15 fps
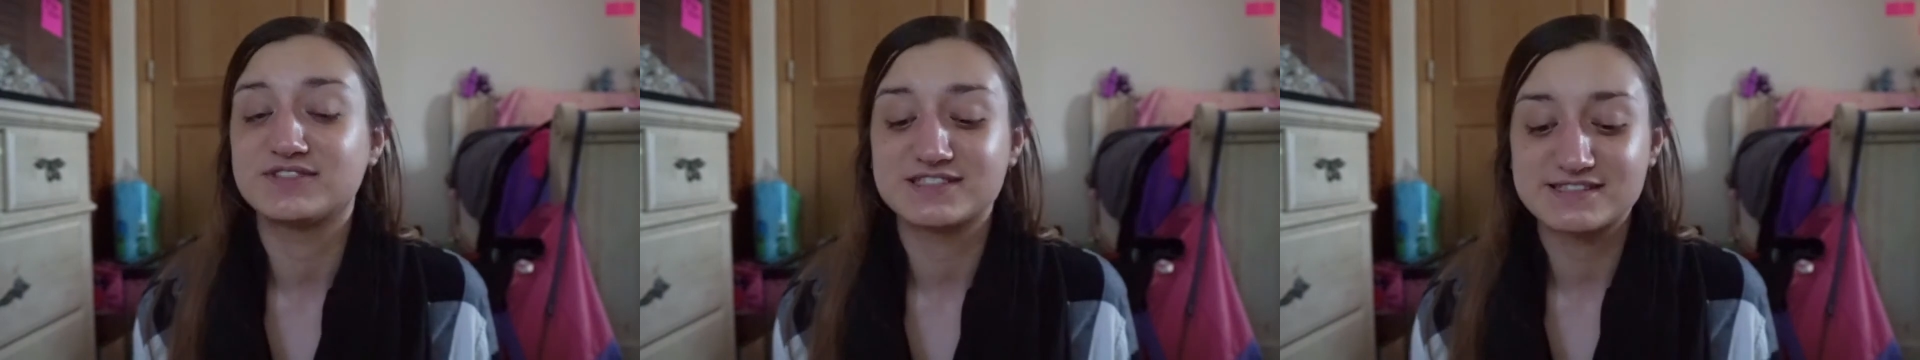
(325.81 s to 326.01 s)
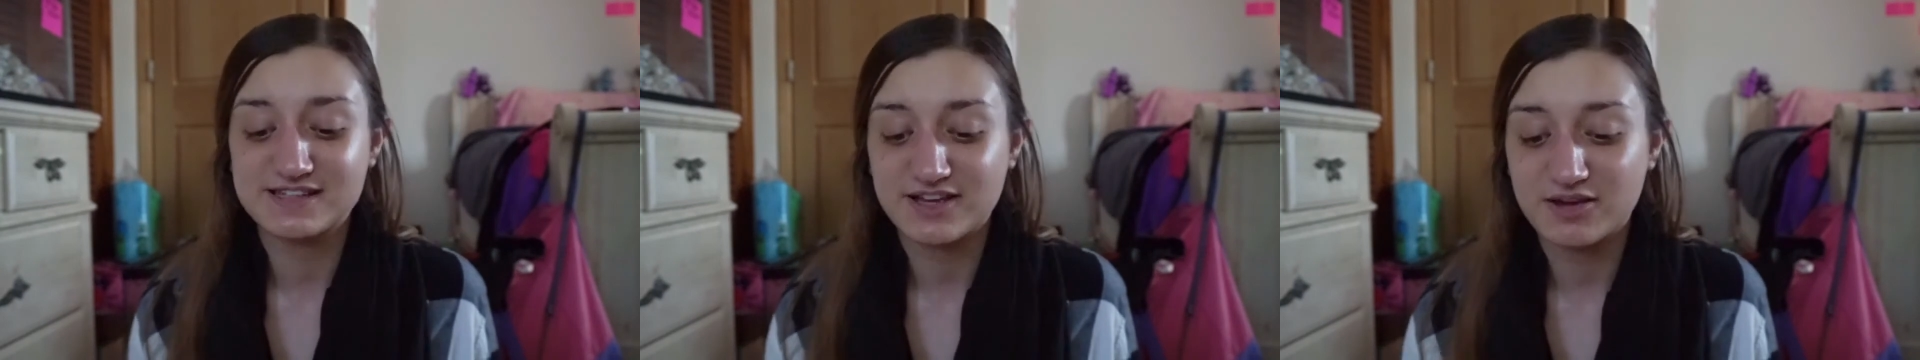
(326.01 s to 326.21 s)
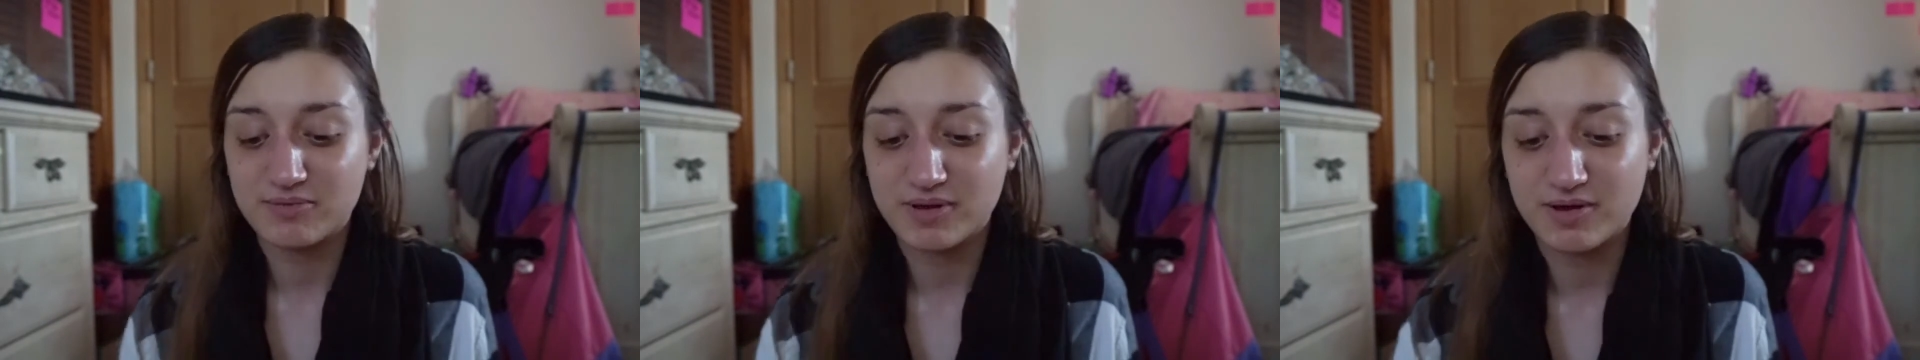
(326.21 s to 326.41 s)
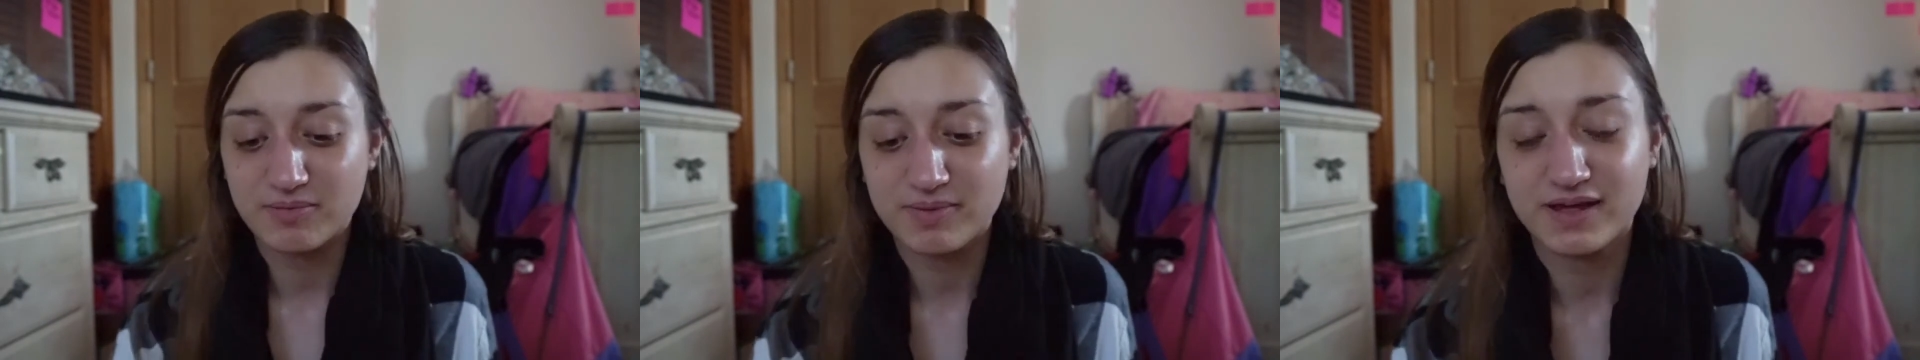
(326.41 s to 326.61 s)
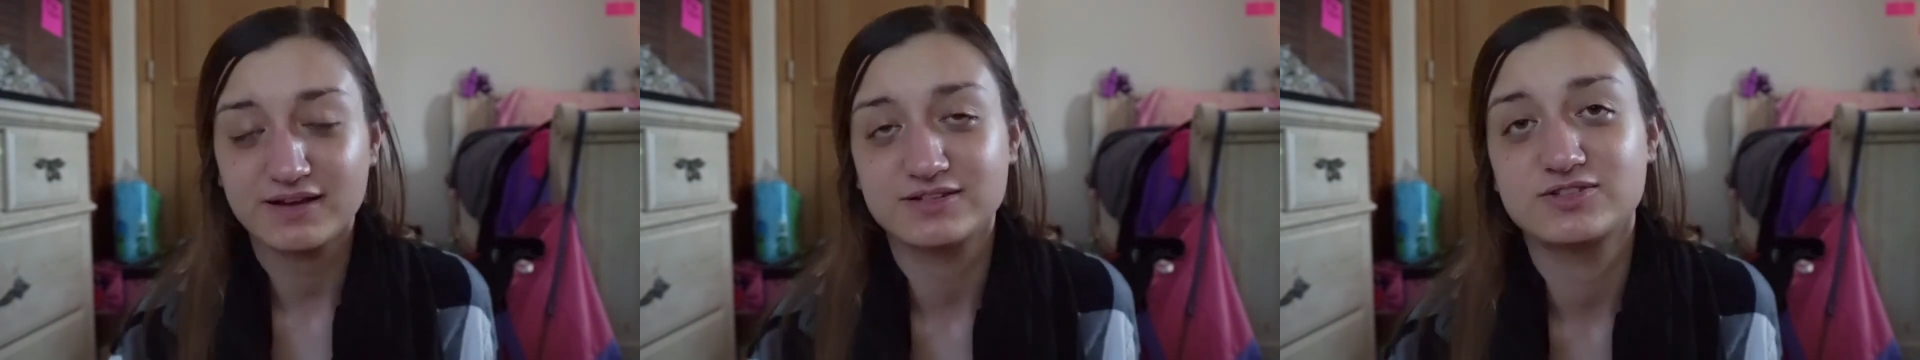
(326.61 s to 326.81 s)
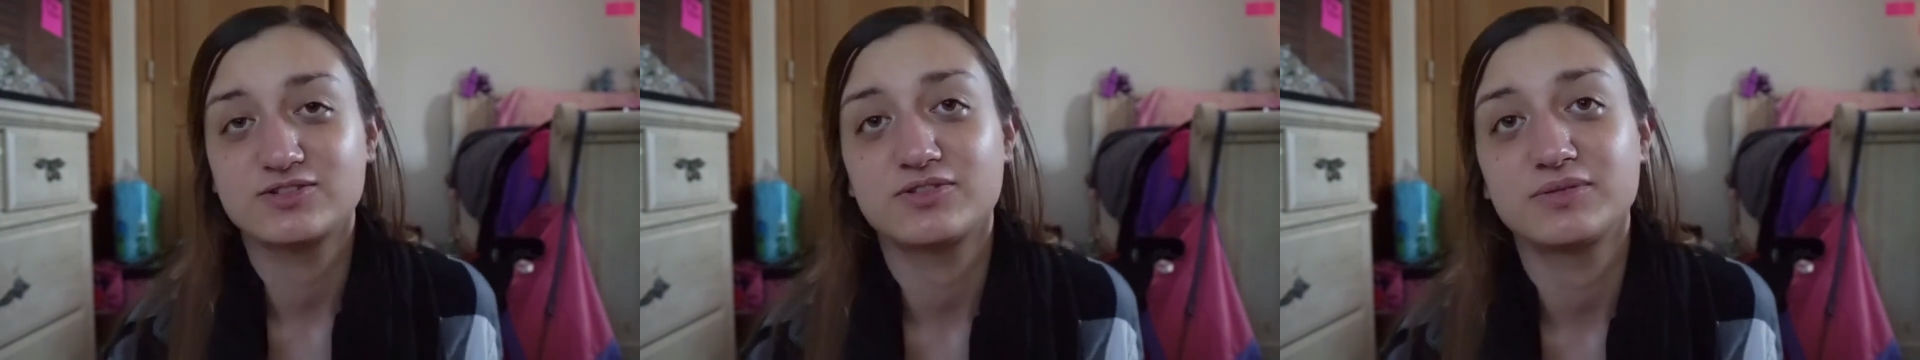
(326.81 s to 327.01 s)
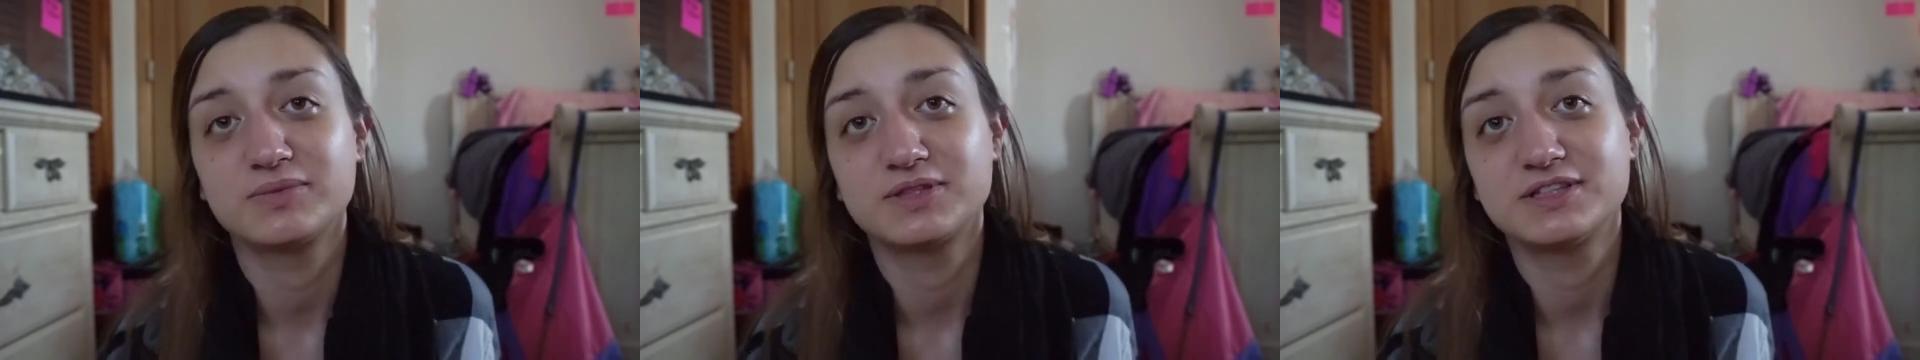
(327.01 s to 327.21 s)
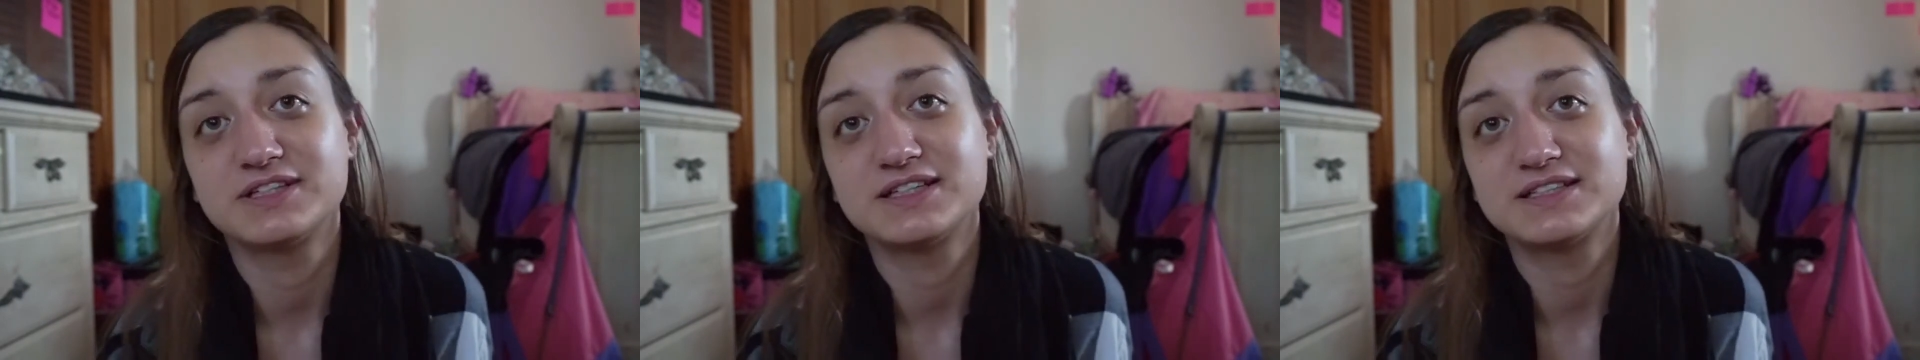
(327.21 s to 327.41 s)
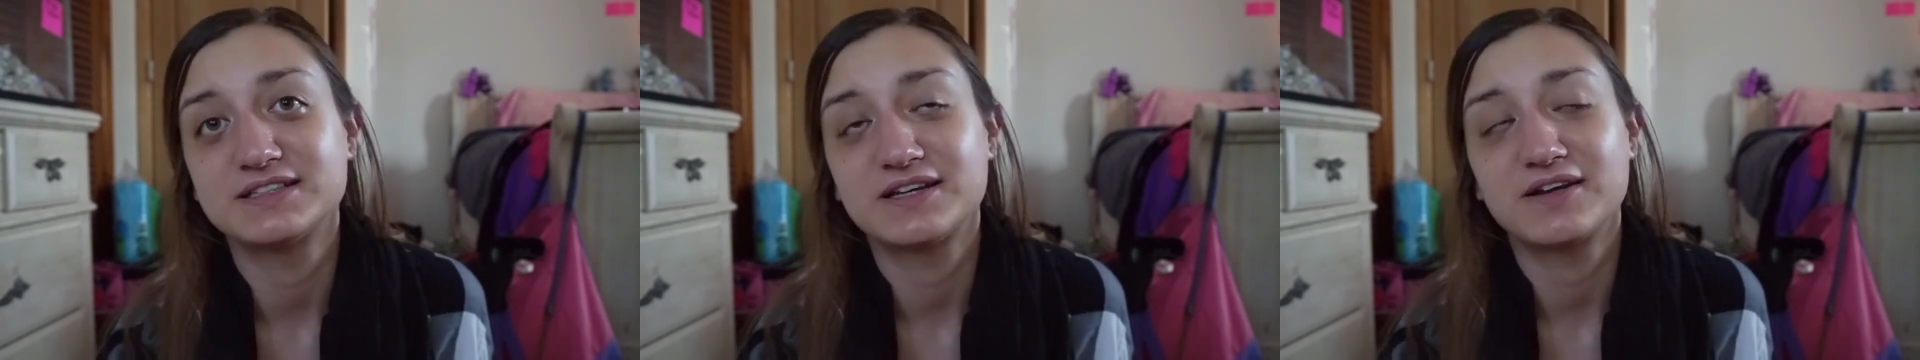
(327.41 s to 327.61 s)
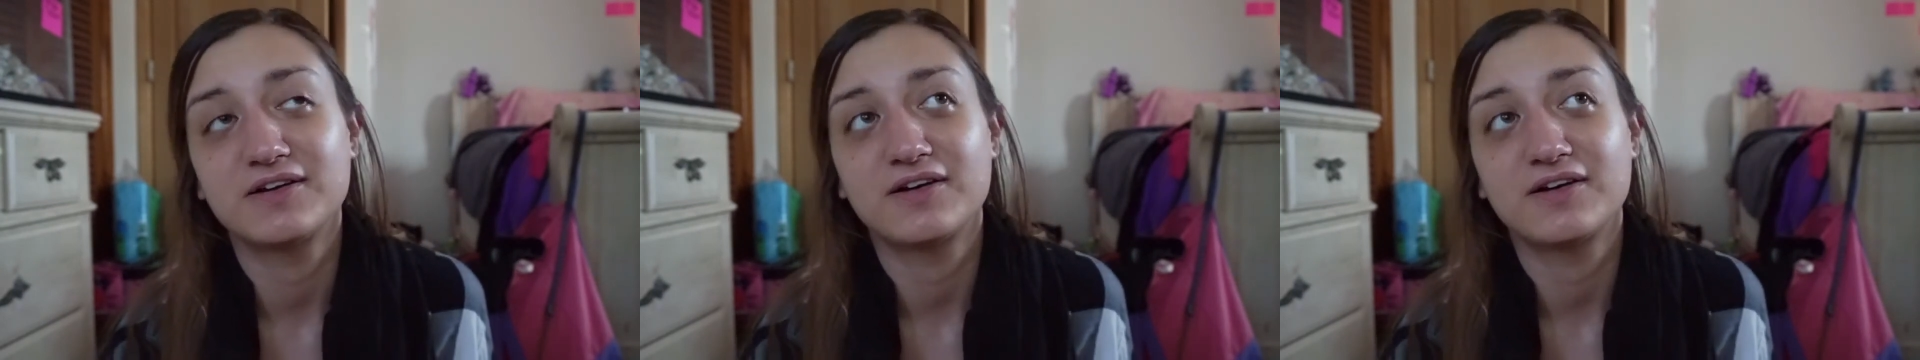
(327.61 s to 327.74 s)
to say about black tourmaline.